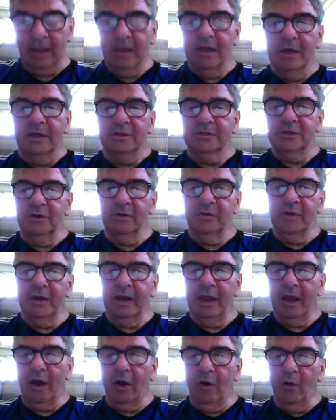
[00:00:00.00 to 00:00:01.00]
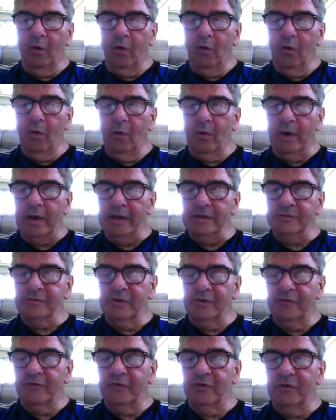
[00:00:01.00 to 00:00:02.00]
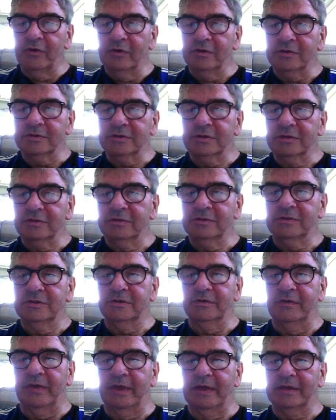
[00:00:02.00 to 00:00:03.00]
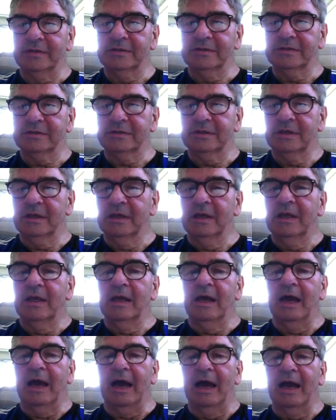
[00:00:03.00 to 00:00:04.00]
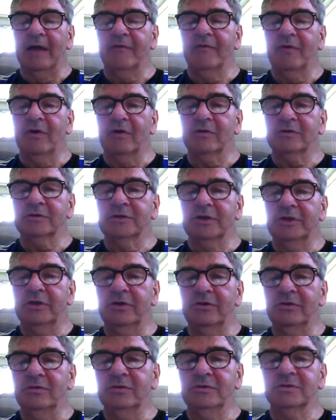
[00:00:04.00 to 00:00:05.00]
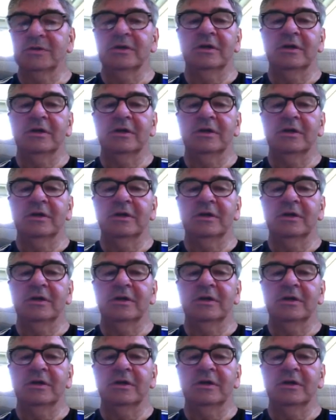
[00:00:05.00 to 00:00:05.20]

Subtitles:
so that it always refers to this, I've got to use